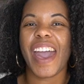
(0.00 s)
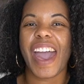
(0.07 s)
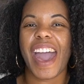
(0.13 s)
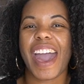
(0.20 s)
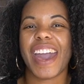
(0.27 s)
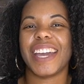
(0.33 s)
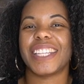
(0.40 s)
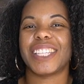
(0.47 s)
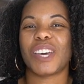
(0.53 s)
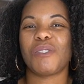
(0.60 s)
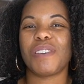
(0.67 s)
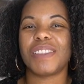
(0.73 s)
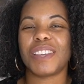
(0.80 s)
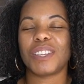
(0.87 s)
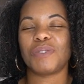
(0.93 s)
Hey, so
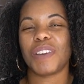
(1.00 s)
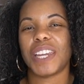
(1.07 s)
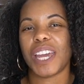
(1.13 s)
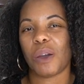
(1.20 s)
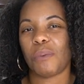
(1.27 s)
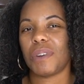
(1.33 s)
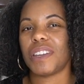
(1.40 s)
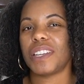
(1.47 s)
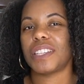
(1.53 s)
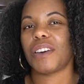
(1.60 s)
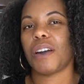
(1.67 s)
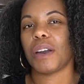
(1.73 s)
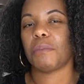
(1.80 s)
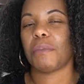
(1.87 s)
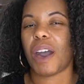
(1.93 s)
in this video, we're gonna
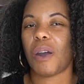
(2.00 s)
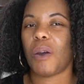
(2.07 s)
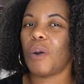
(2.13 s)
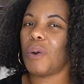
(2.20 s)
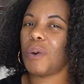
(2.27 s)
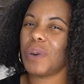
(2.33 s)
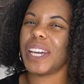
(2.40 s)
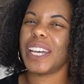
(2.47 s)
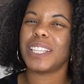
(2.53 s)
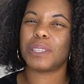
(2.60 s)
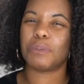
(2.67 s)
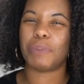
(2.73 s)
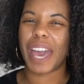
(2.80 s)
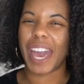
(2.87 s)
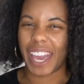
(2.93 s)
talk about who
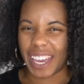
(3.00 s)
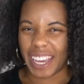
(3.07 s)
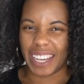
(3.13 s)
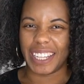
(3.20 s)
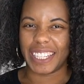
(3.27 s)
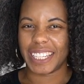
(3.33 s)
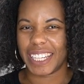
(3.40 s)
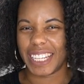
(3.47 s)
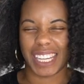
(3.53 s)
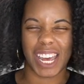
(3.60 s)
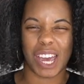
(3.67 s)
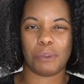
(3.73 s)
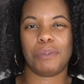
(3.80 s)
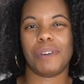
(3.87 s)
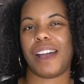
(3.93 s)
gets paid in a
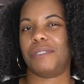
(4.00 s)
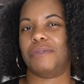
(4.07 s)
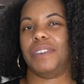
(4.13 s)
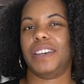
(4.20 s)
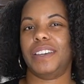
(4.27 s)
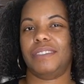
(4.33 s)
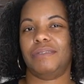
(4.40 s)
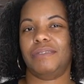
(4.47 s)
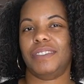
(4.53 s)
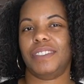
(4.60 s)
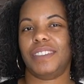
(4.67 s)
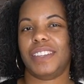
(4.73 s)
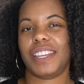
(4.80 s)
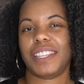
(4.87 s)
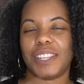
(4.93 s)
nonprofit.
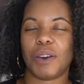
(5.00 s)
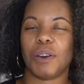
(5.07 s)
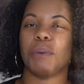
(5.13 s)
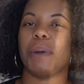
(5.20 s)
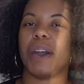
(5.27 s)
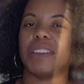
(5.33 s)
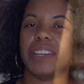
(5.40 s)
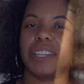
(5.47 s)
Let's talk about